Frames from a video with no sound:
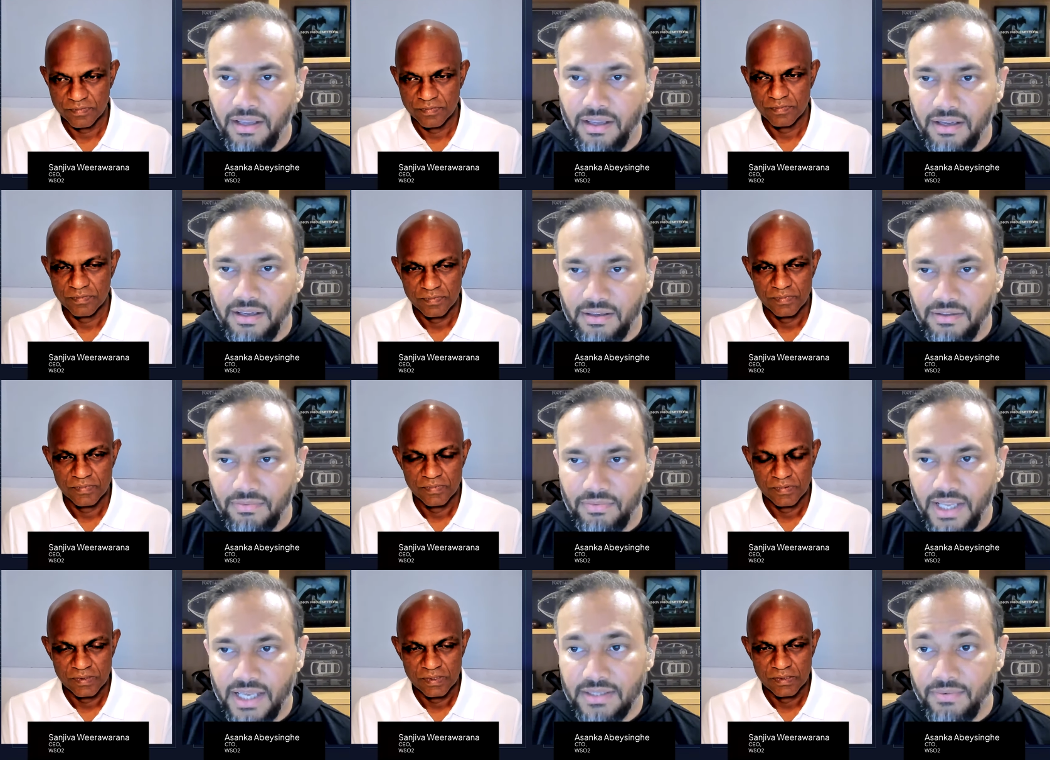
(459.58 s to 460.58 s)
Speaker 1: uh,
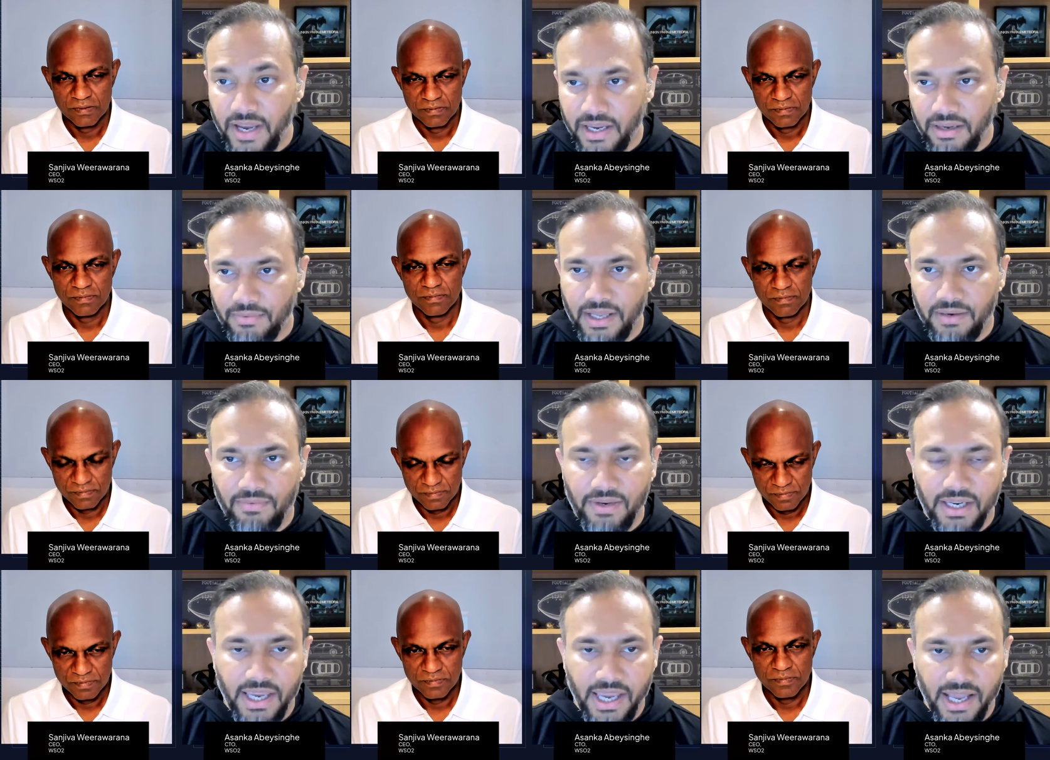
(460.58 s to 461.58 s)
there's a vacuum that
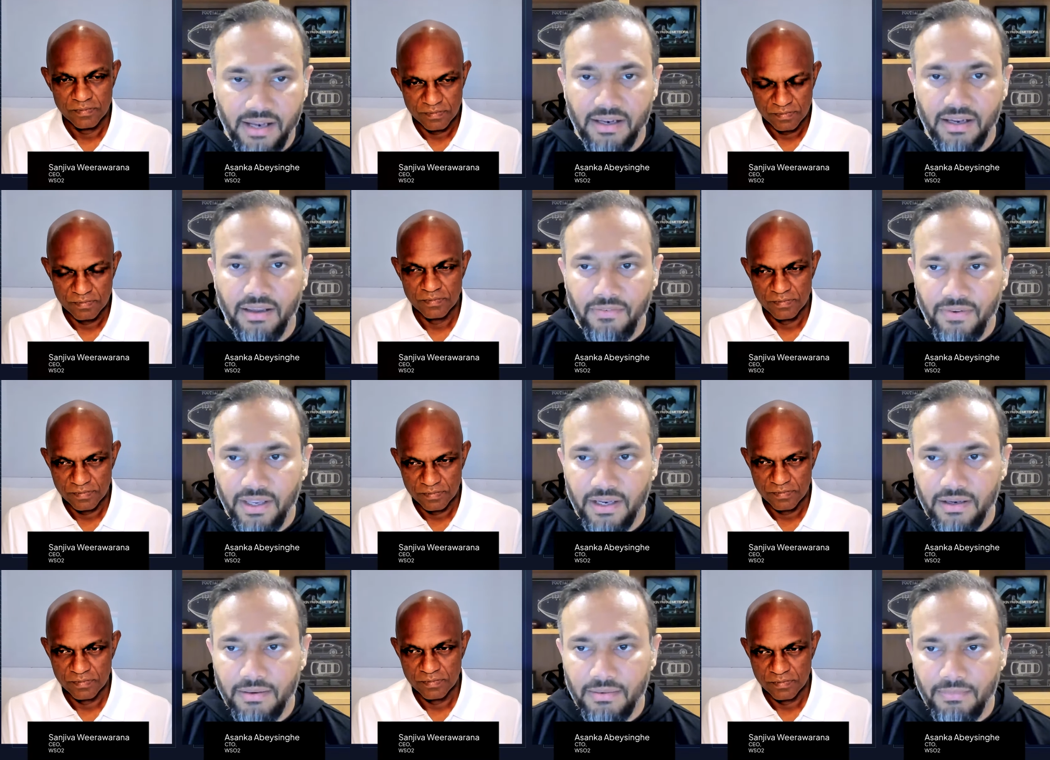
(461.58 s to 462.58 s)
we can
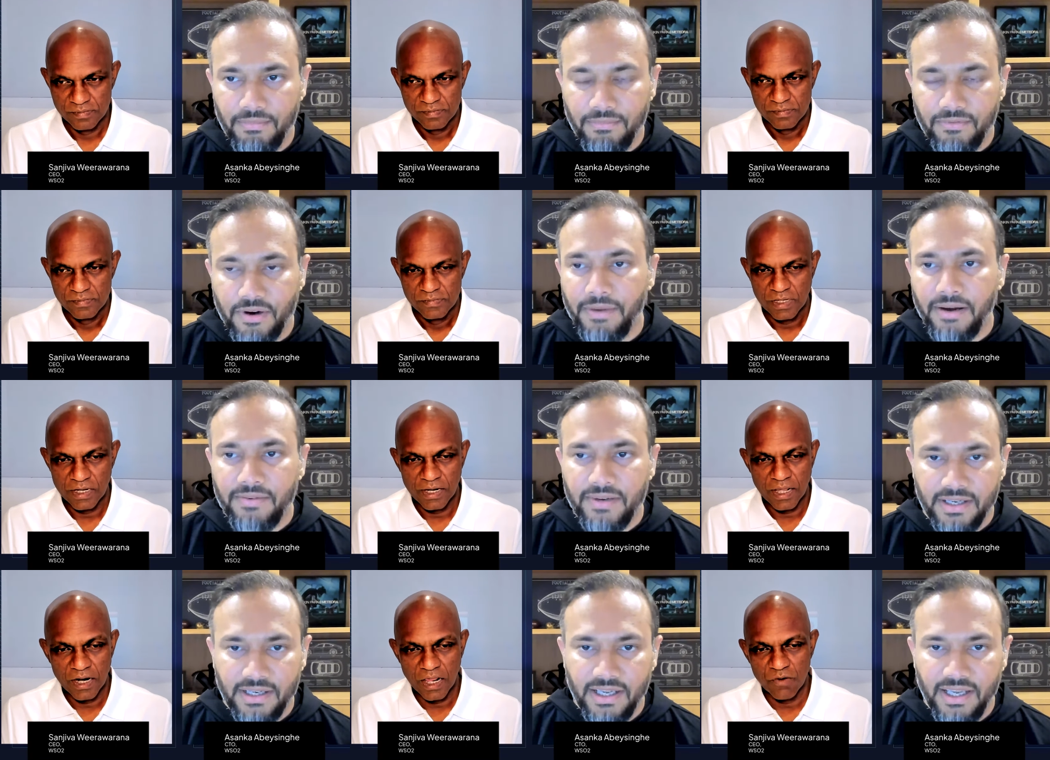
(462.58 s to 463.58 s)
fill from and,
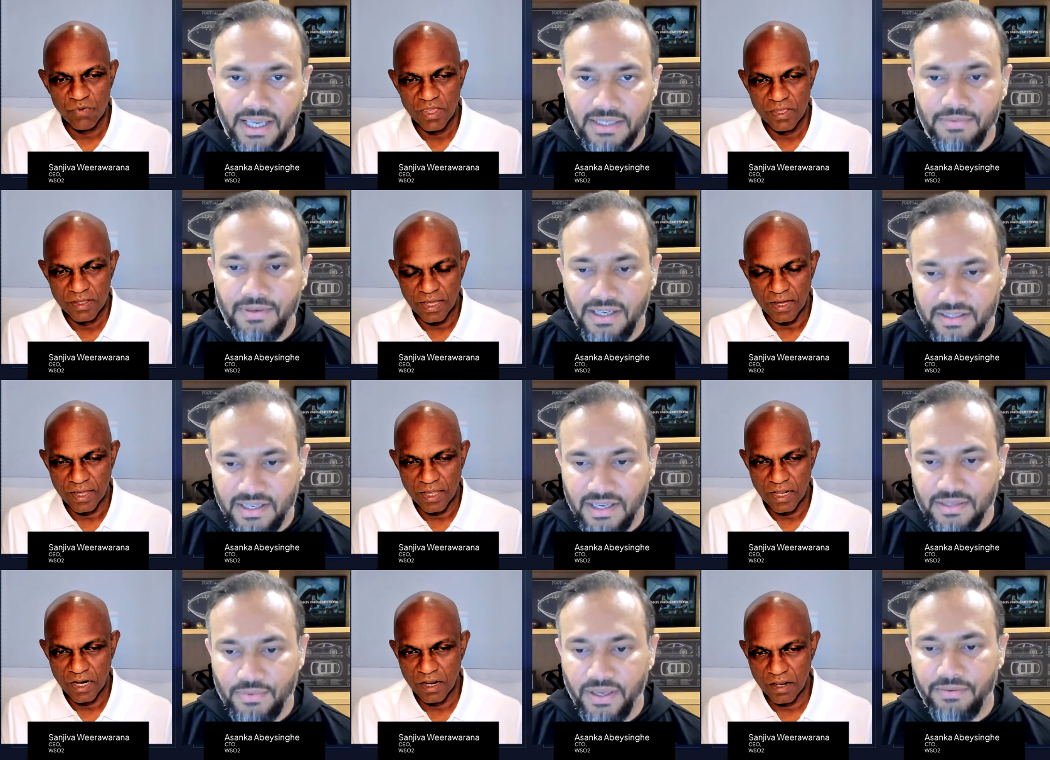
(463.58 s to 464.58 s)
our and we, experience
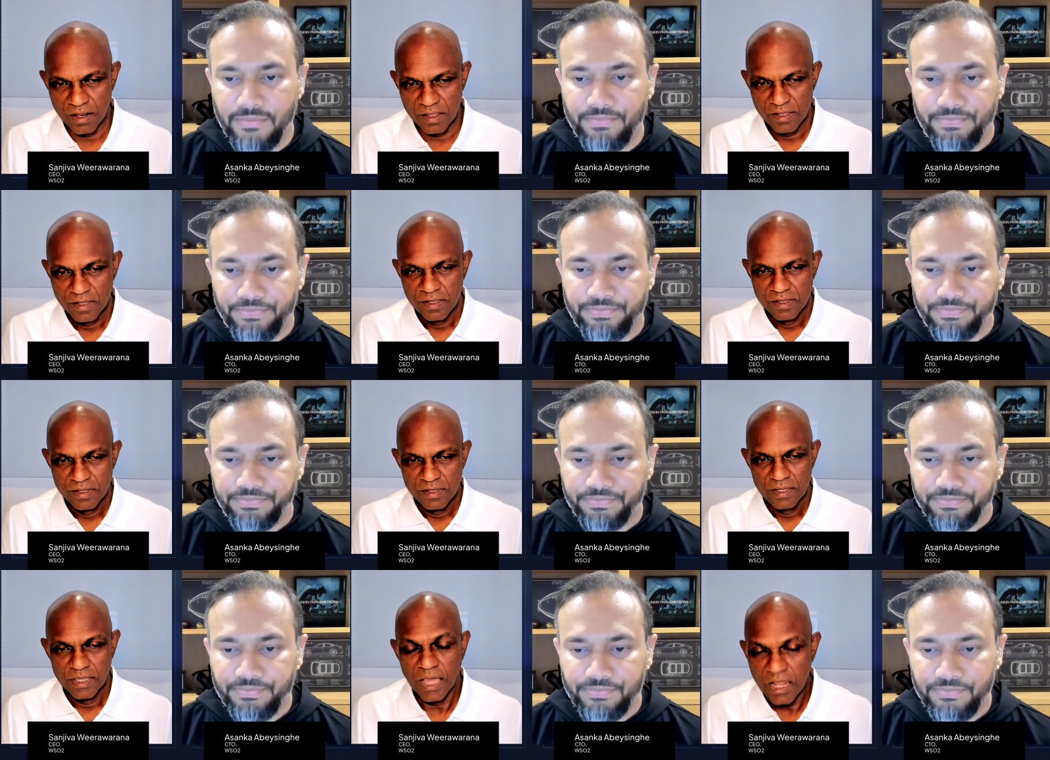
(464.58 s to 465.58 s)
yeah. as well.
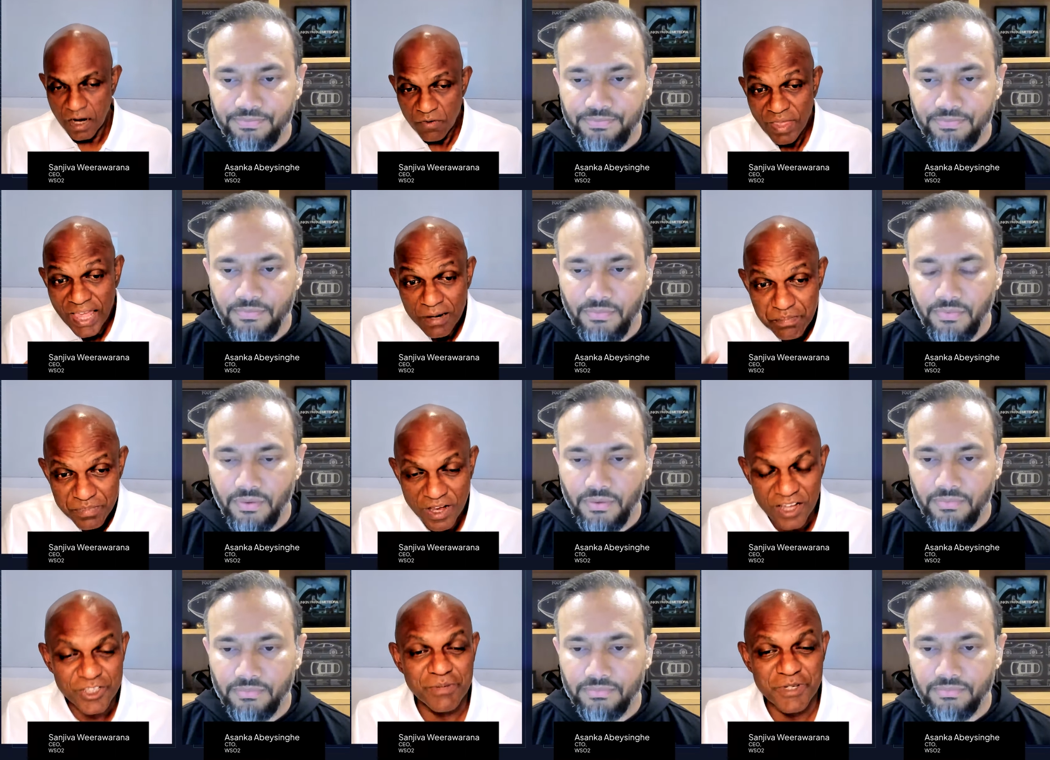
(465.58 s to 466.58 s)
Speaker 2: Yeah, and we help
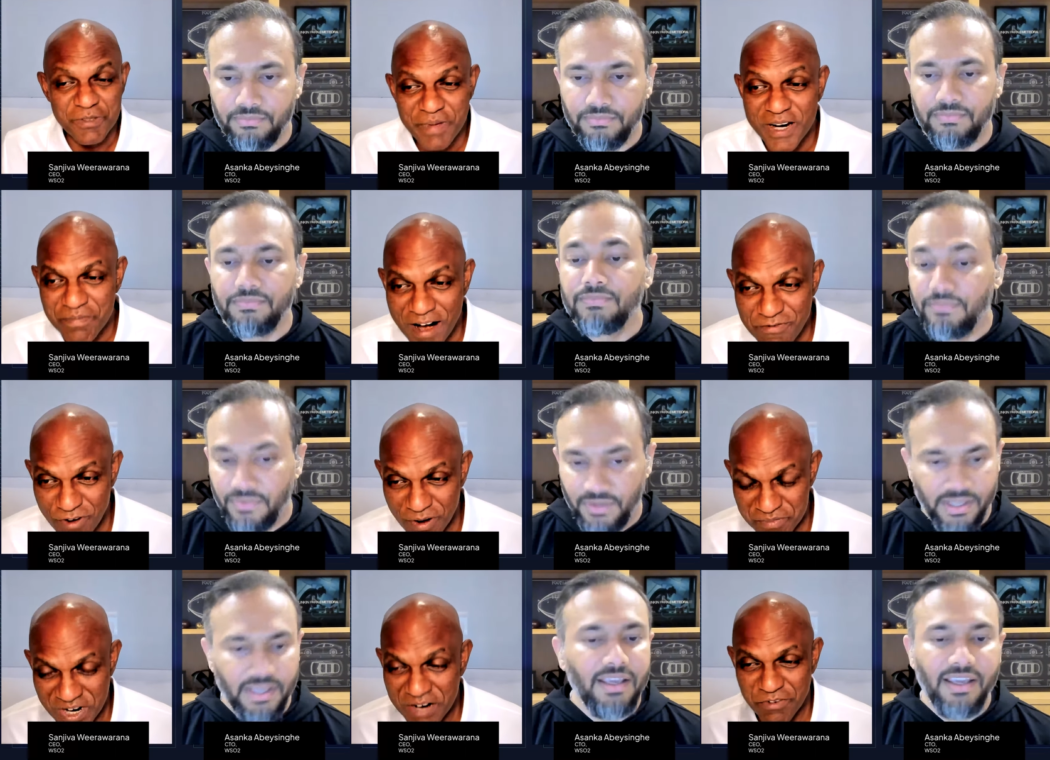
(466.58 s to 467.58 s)
customers build
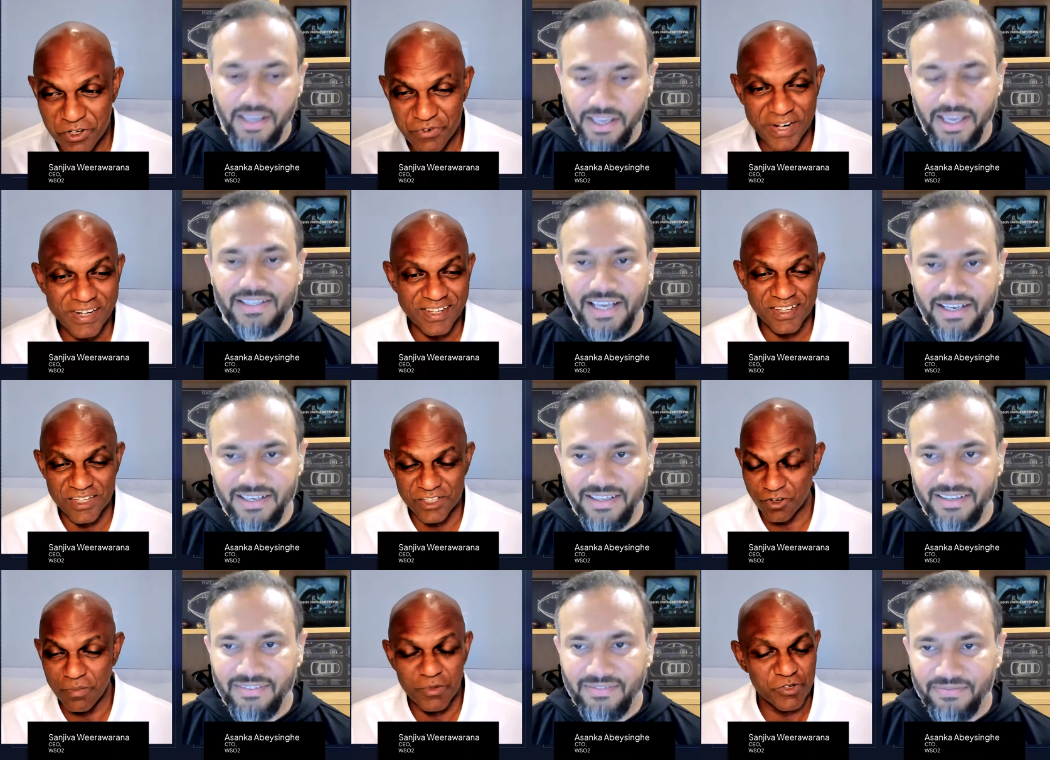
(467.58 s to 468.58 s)
platforms, right? For 20 exactly.
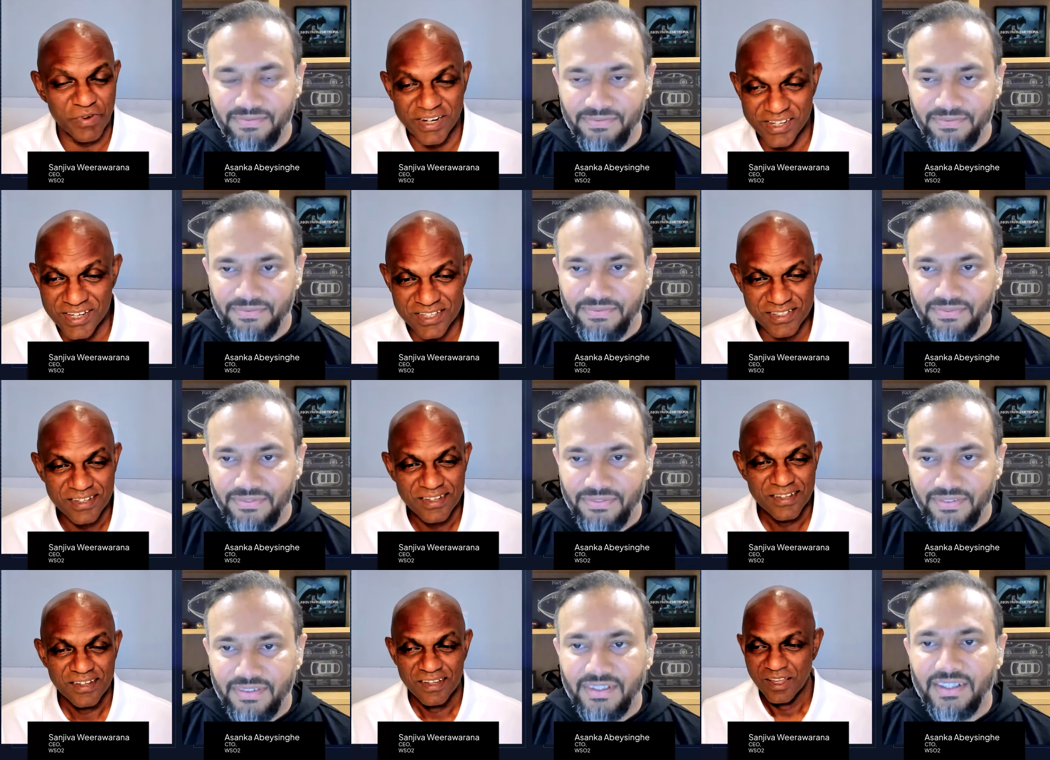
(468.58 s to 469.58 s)
years, almost 20 years,
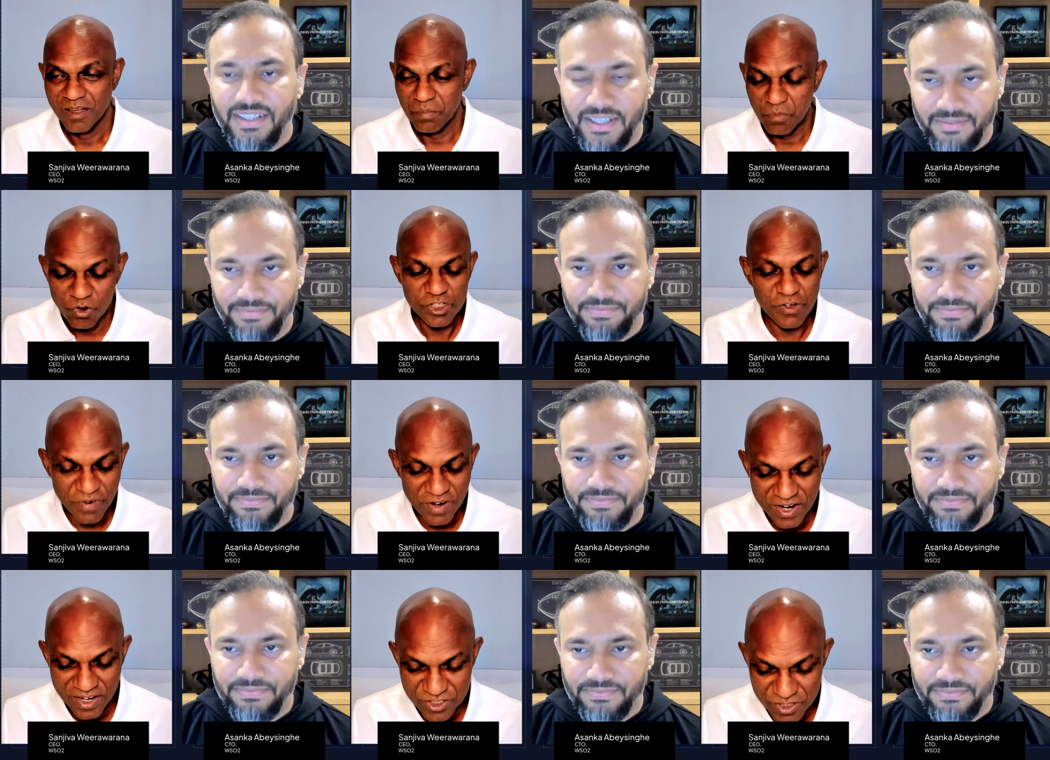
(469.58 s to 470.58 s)
yeah. most of
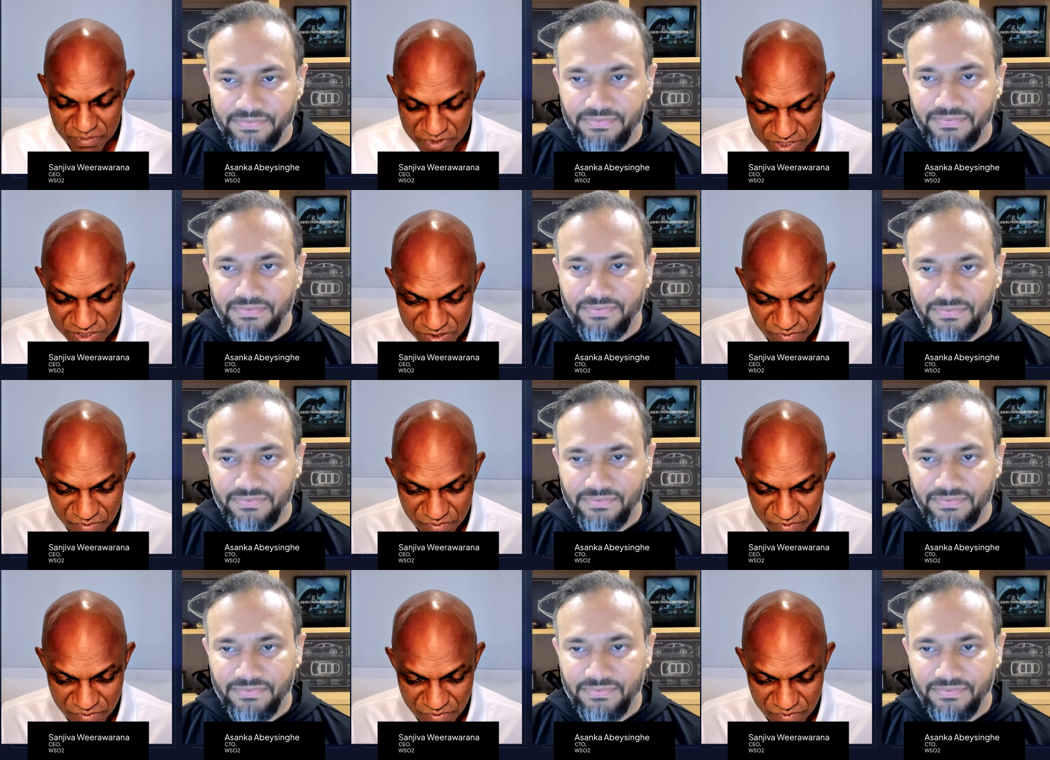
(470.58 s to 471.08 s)
our customers,